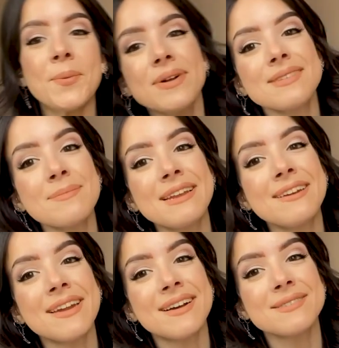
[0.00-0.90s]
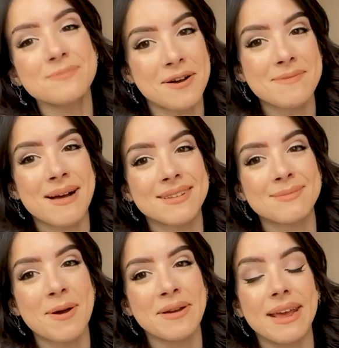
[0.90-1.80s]
What's up, my little nerds, and welcome back to
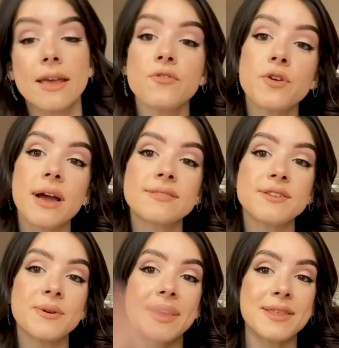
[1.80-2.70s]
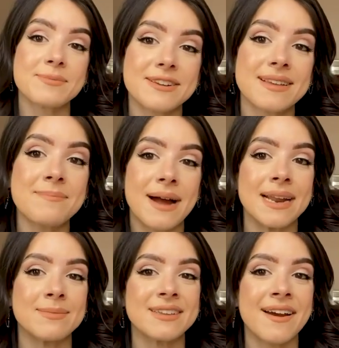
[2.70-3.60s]
Monik. If you guys are new here, then what is up? My
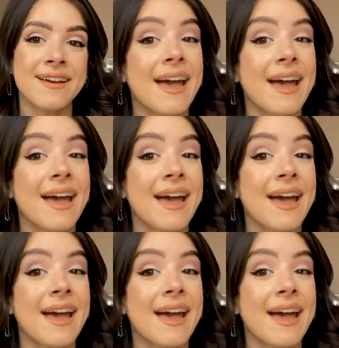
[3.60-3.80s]
name is Erica.